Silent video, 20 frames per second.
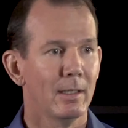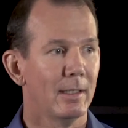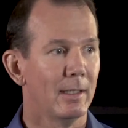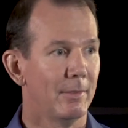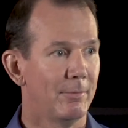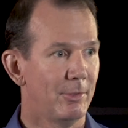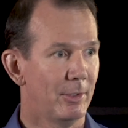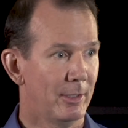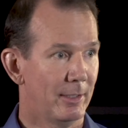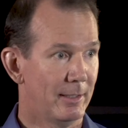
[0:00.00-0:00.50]

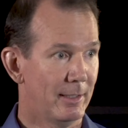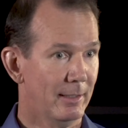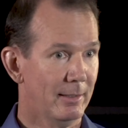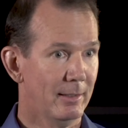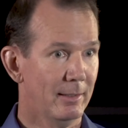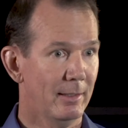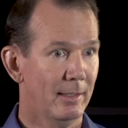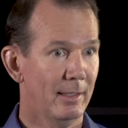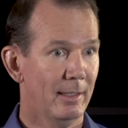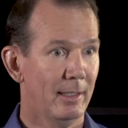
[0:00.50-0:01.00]
If you're
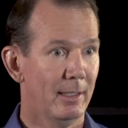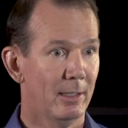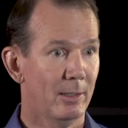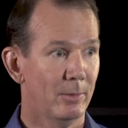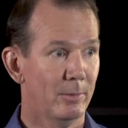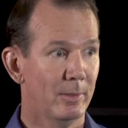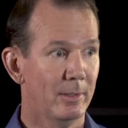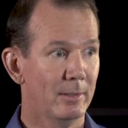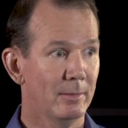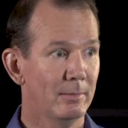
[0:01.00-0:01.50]
addicted to
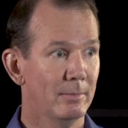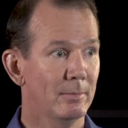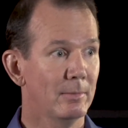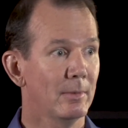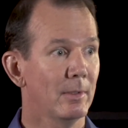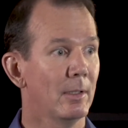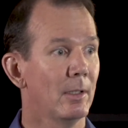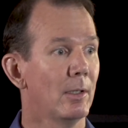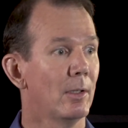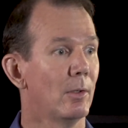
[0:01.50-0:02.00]
heroin
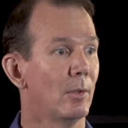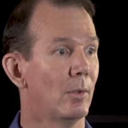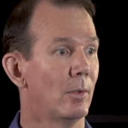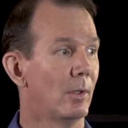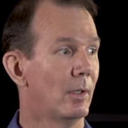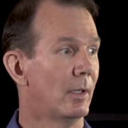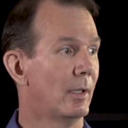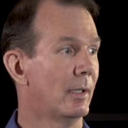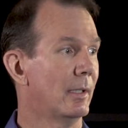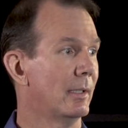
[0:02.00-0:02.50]

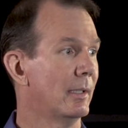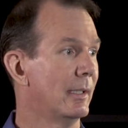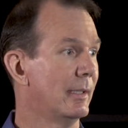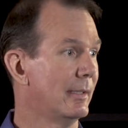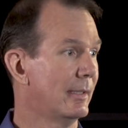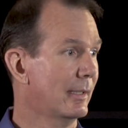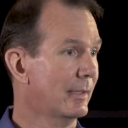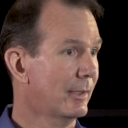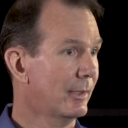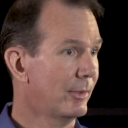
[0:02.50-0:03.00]
or
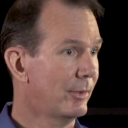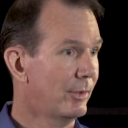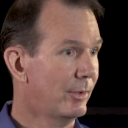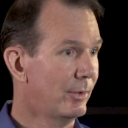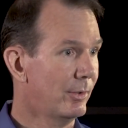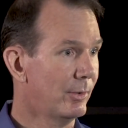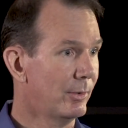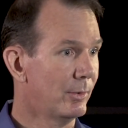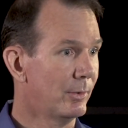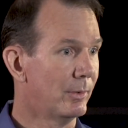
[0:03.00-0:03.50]
addicted
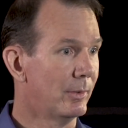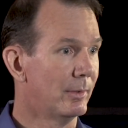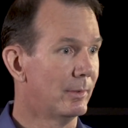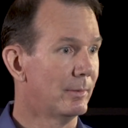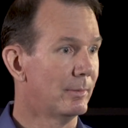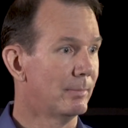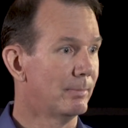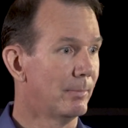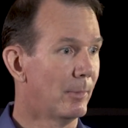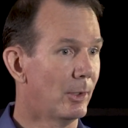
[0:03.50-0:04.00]
to
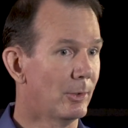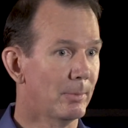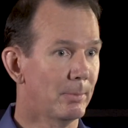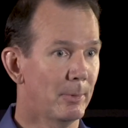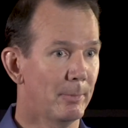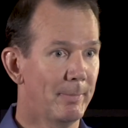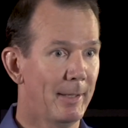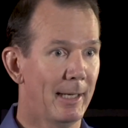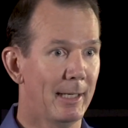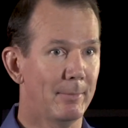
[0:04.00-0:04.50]

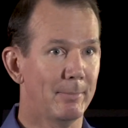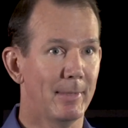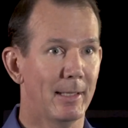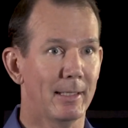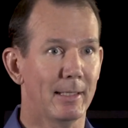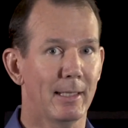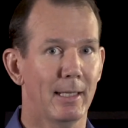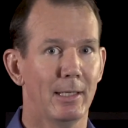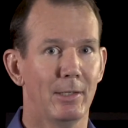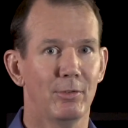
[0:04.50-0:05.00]
multiple pain
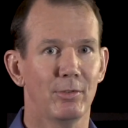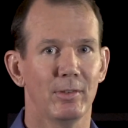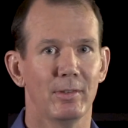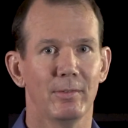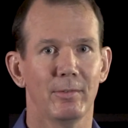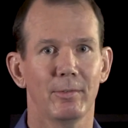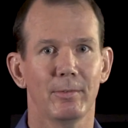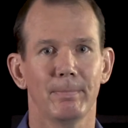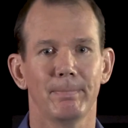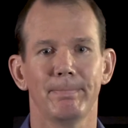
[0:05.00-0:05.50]

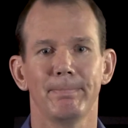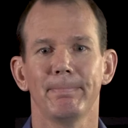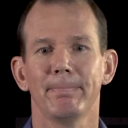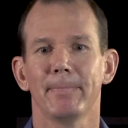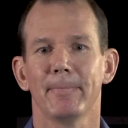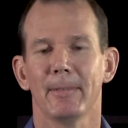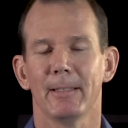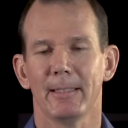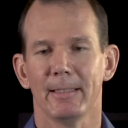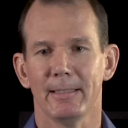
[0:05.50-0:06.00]
medications,
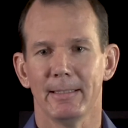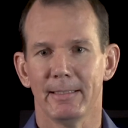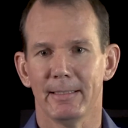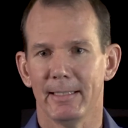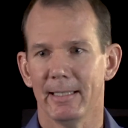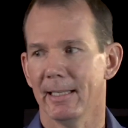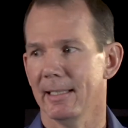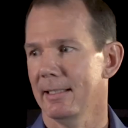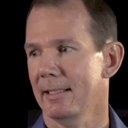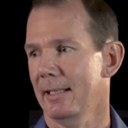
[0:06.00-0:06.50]

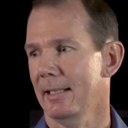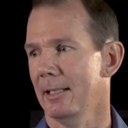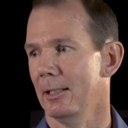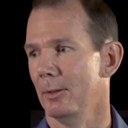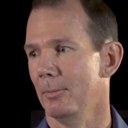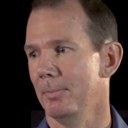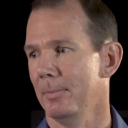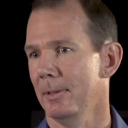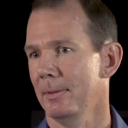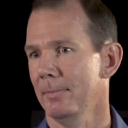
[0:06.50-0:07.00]
get
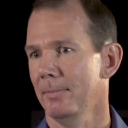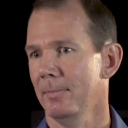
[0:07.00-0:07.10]
help.